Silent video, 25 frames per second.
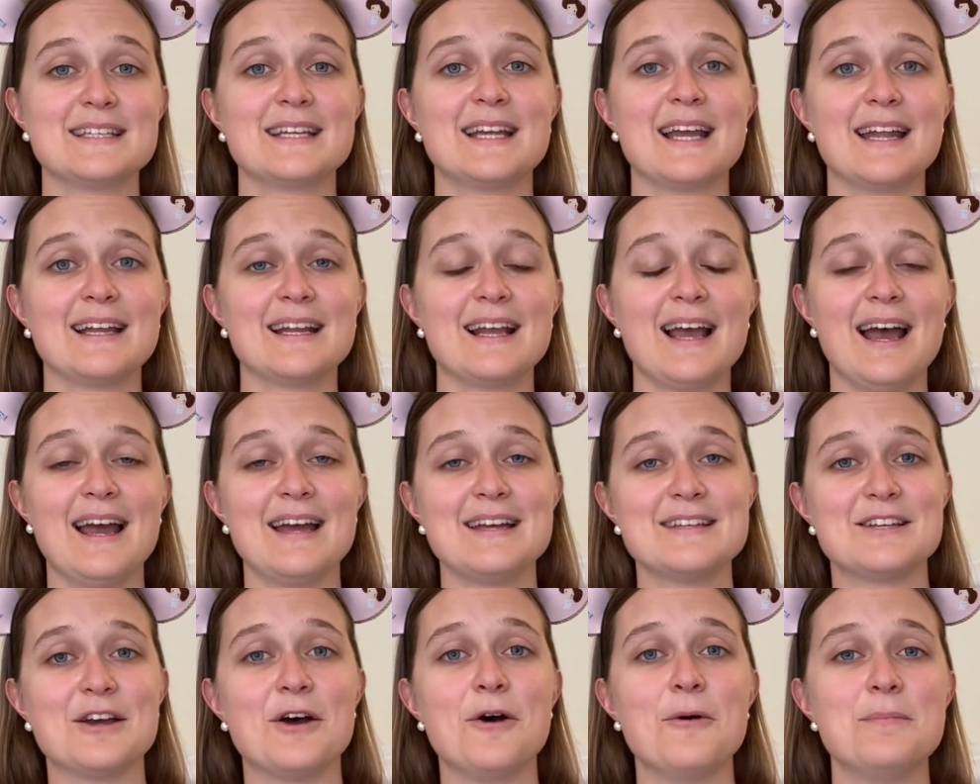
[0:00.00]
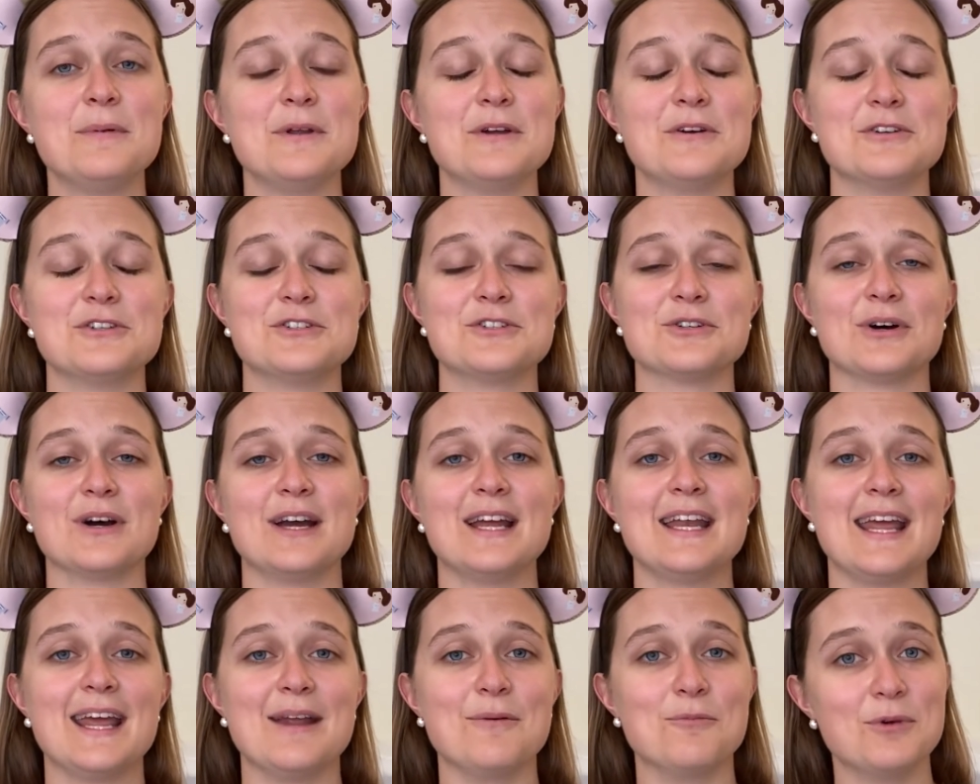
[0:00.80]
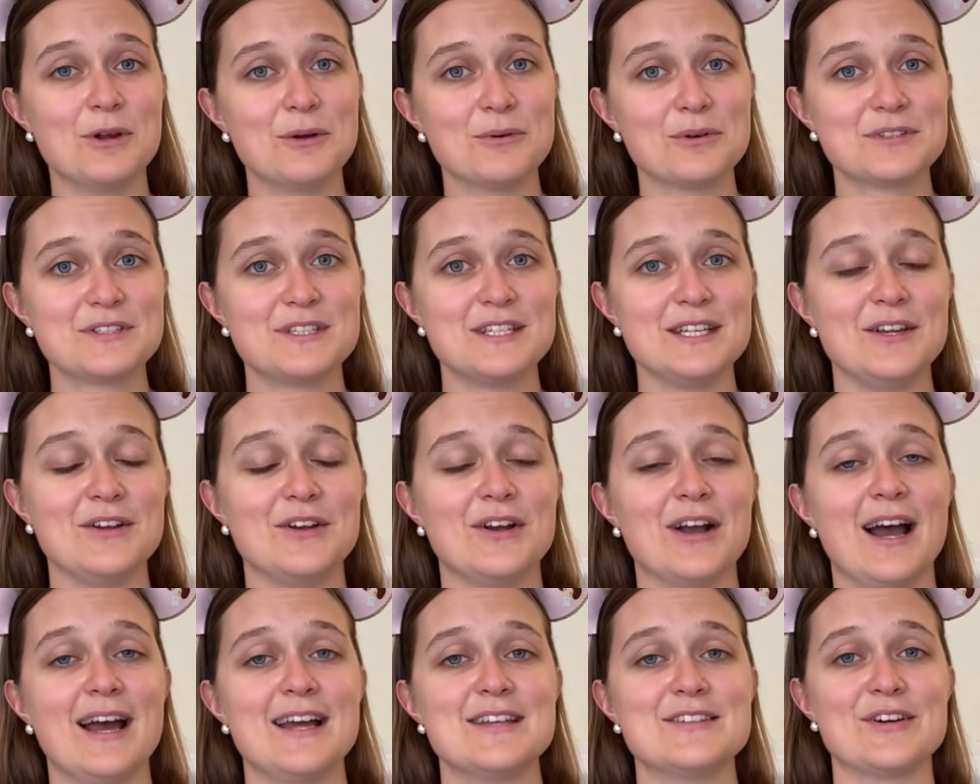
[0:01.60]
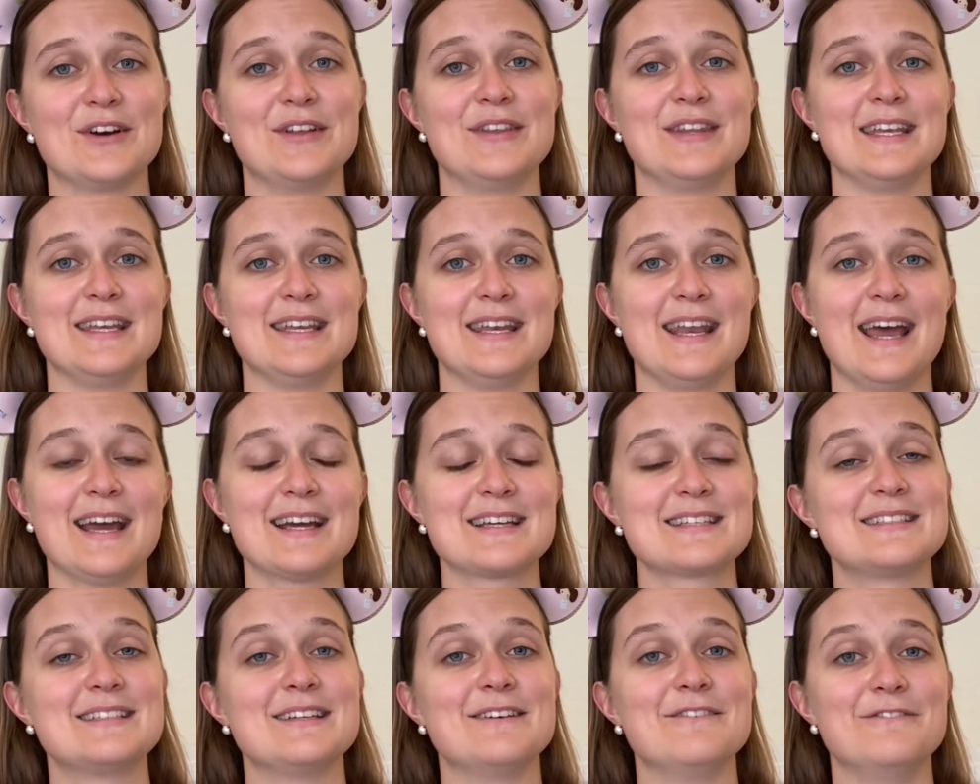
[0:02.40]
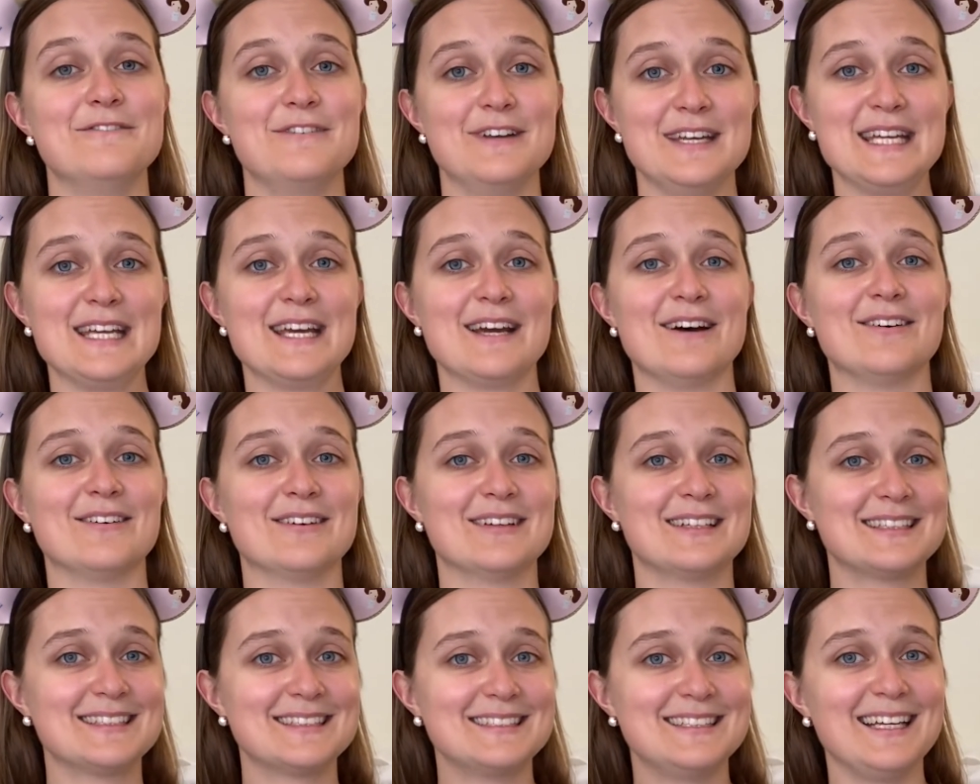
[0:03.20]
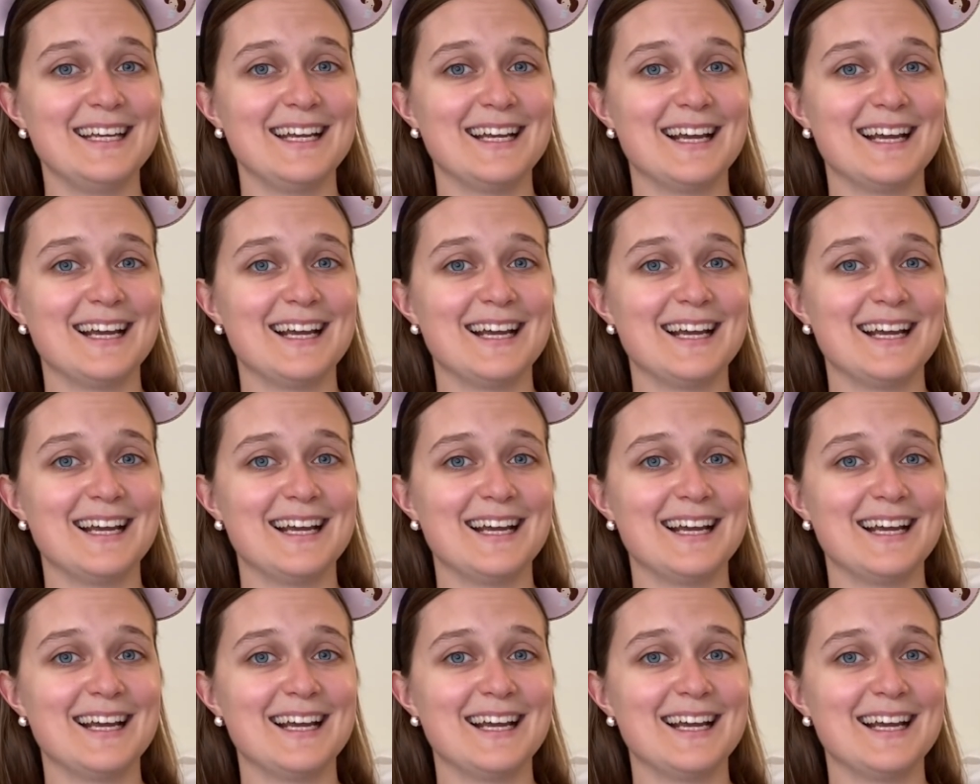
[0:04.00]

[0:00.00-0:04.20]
again, guys. Hope you enjoyed, and we will see you guys on the next video. See you